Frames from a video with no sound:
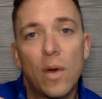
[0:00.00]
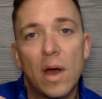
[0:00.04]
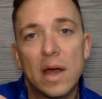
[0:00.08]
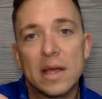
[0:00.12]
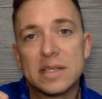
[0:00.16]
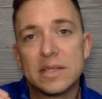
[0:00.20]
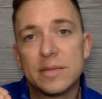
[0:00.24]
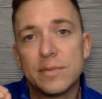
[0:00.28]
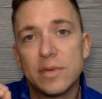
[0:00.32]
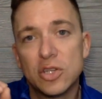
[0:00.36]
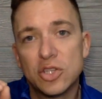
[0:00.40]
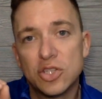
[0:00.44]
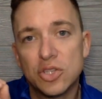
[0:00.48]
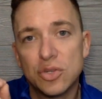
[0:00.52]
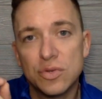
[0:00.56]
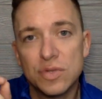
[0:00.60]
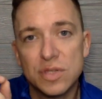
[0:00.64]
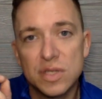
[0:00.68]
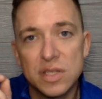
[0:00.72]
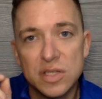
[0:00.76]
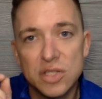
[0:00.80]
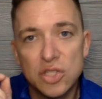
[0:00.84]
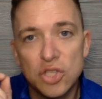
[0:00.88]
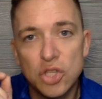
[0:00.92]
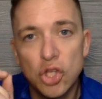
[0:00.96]
why somebody
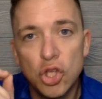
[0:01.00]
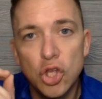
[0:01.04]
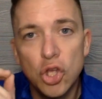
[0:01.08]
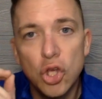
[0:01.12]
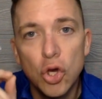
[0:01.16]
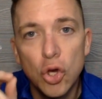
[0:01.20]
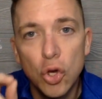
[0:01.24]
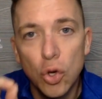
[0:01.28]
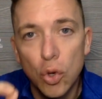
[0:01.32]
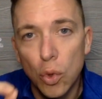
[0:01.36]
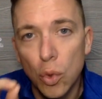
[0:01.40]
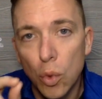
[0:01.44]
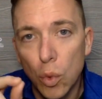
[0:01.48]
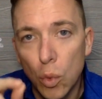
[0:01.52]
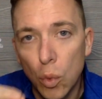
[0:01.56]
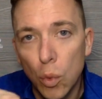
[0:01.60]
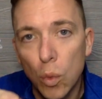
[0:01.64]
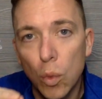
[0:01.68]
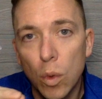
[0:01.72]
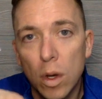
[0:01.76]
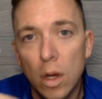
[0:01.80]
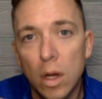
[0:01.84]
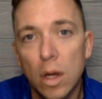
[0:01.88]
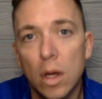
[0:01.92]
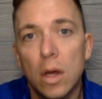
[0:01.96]
chooses
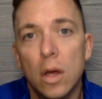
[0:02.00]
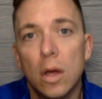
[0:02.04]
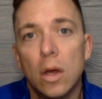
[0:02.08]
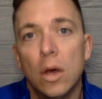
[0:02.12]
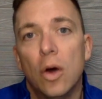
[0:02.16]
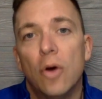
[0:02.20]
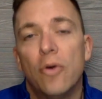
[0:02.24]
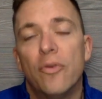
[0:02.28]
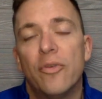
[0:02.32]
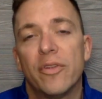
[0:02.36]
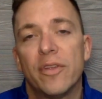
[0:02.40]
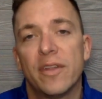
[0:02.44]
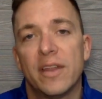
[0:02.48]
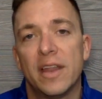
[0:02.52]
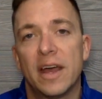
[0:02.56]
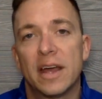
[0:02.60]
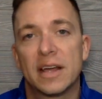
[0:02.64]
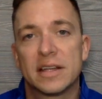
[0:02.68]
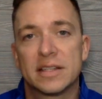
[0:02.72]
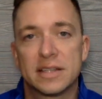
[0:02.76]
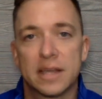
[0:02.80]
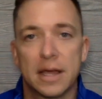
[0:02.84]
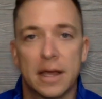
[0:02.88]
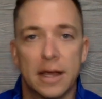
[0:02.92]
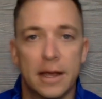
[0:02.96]
you over the
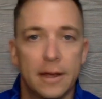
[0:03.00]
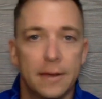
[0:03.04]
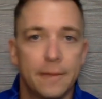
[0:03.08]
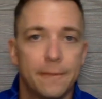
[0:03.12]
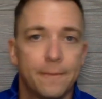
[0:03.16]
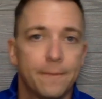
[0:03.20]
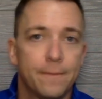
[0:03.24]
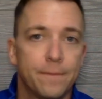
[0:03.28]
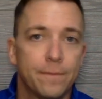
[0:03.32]
next guy.